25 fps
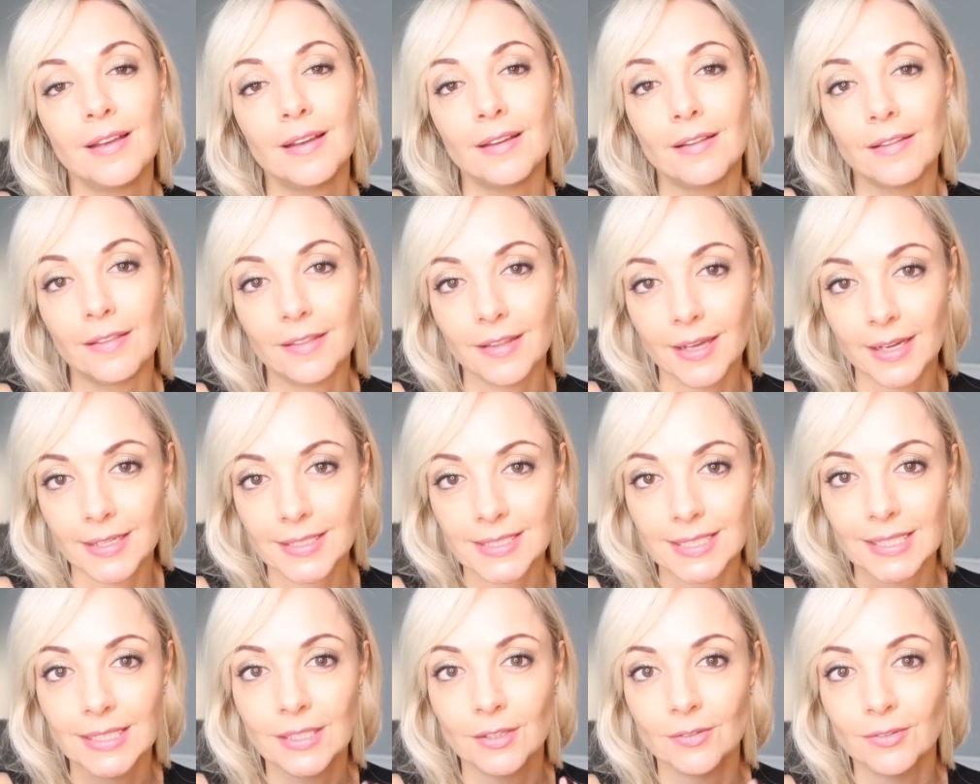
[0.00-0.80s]
that
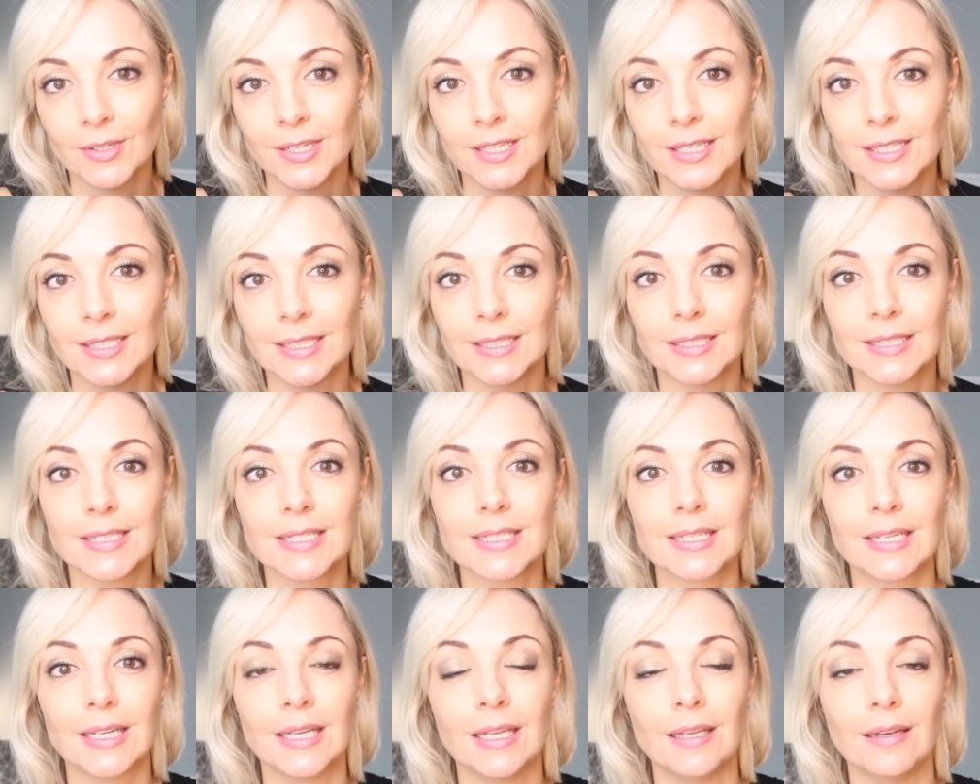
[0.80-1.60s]

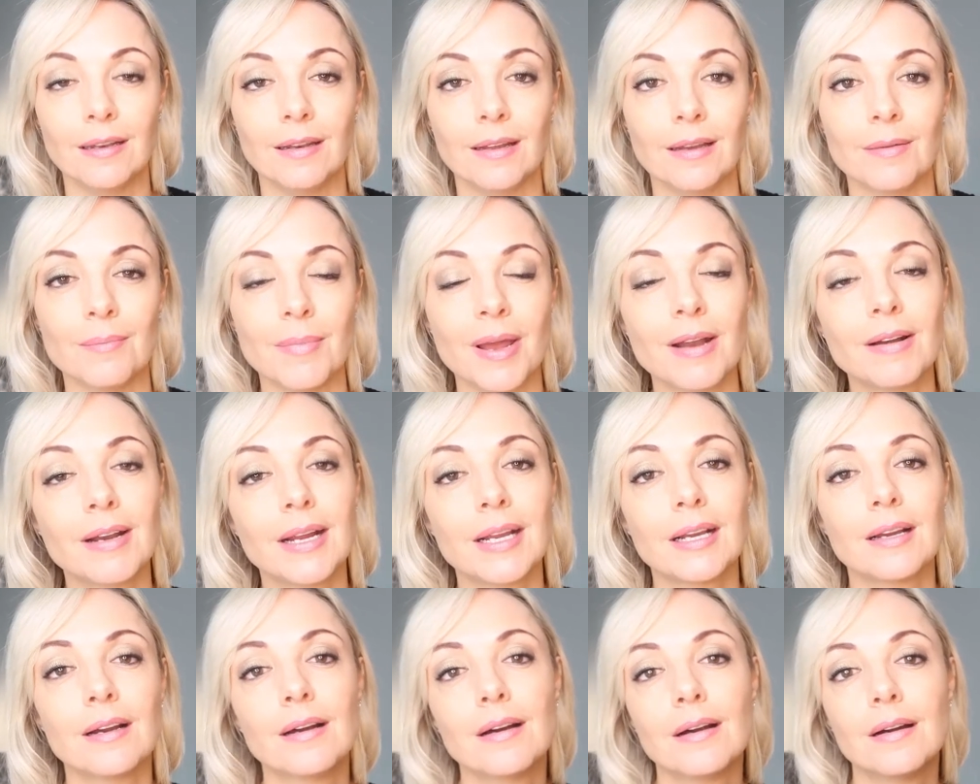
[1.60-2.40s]
ingredient in
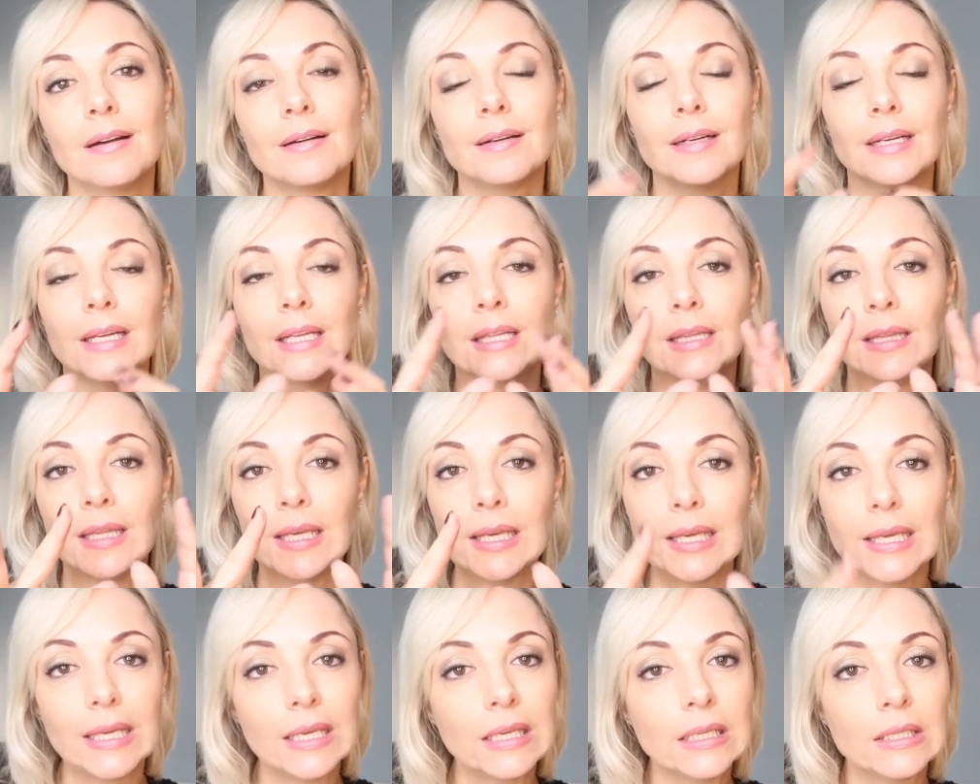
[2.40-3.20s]
America, in the
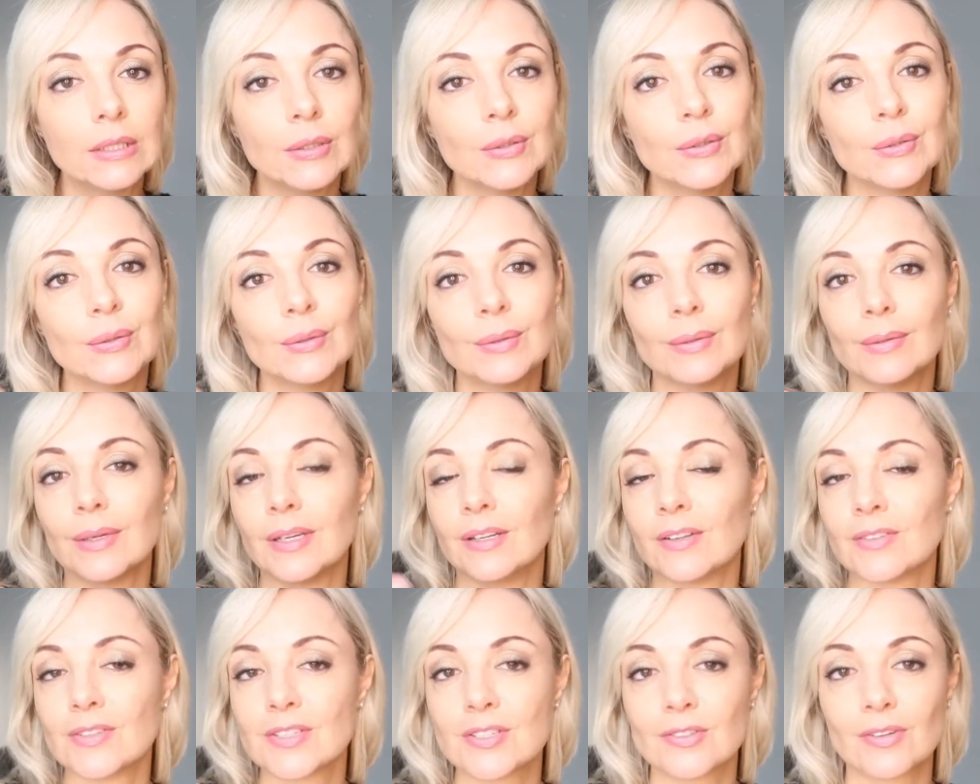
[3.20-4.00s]
EU,
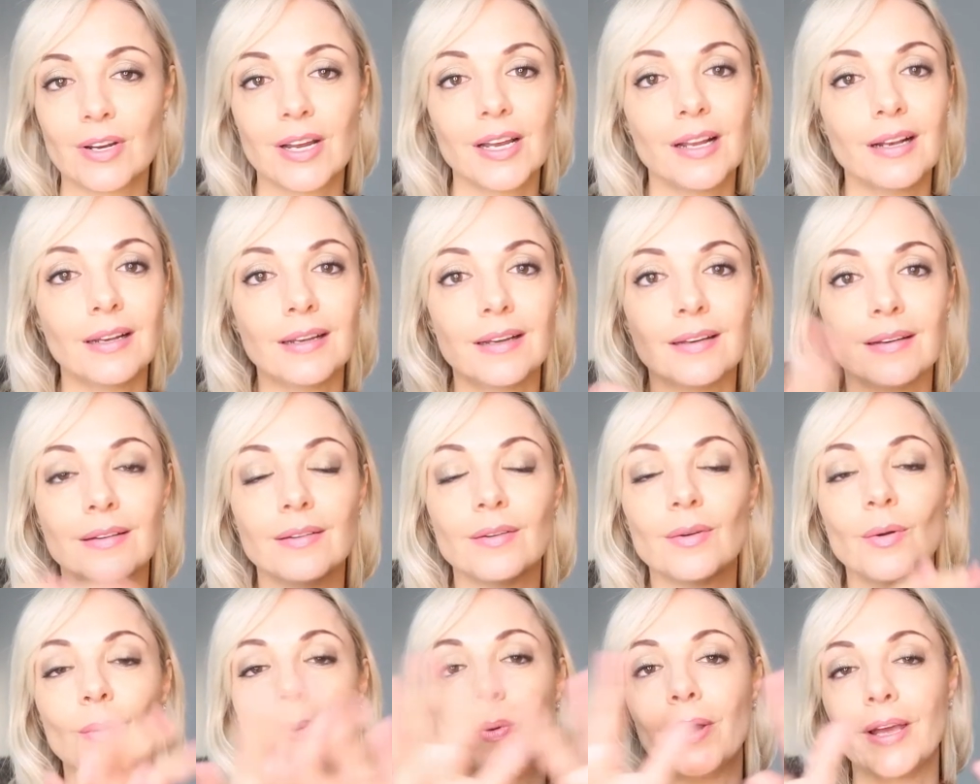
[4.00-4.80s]
in Australia,
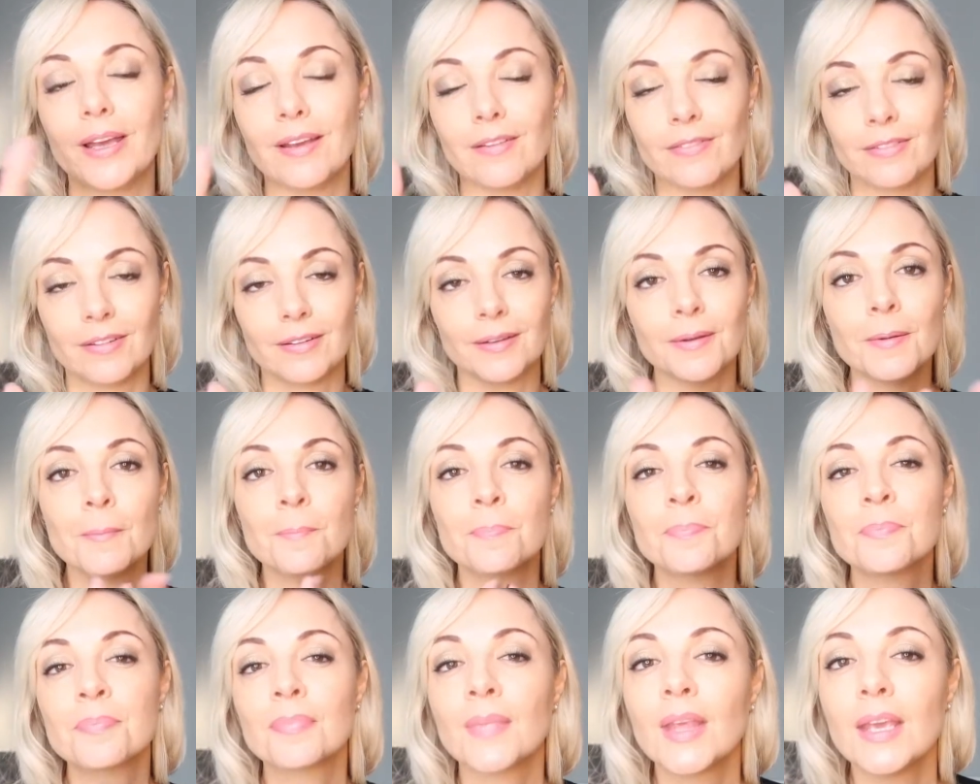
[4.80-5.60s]
wherever
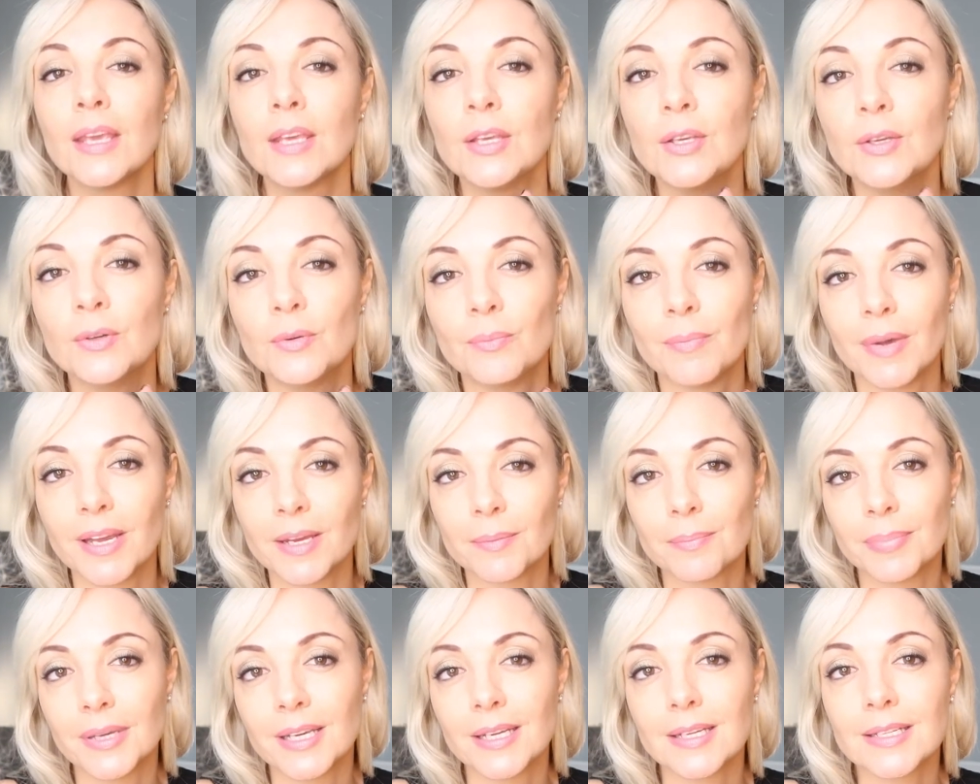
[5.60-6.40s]
you may
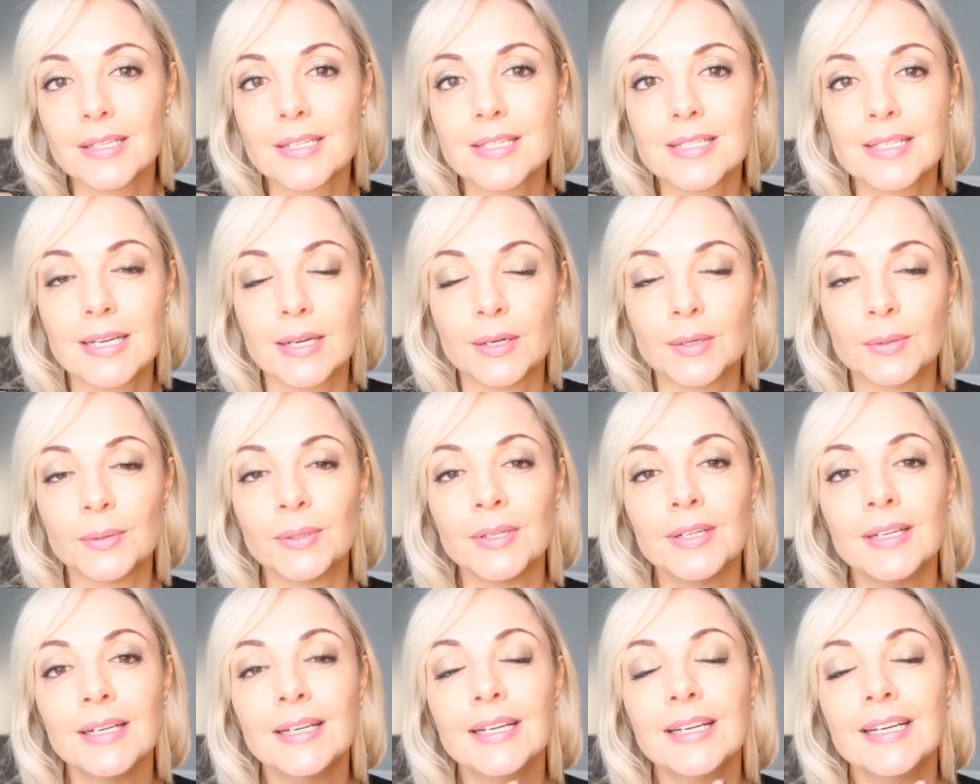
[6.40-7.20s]
be. So
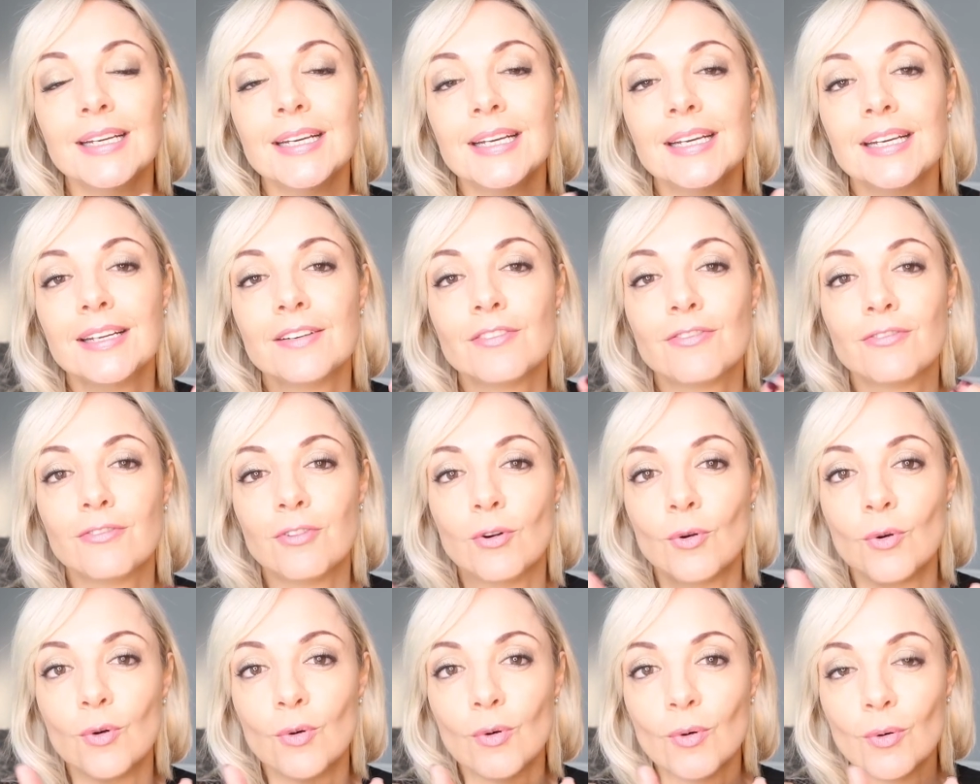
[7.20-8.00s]

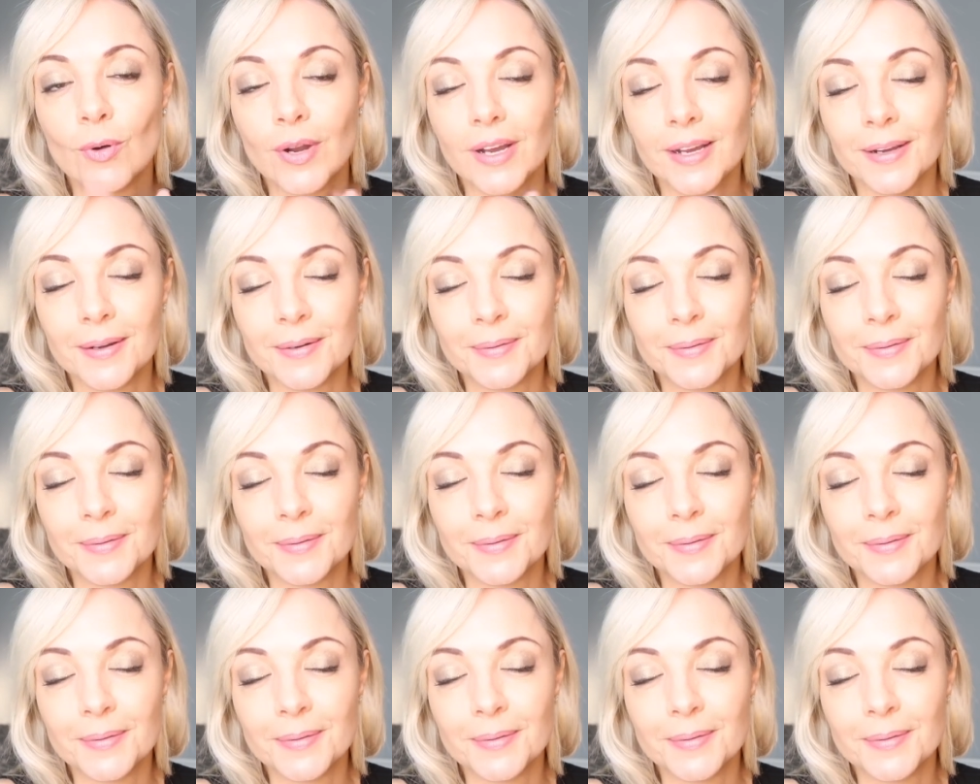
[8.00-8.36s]
for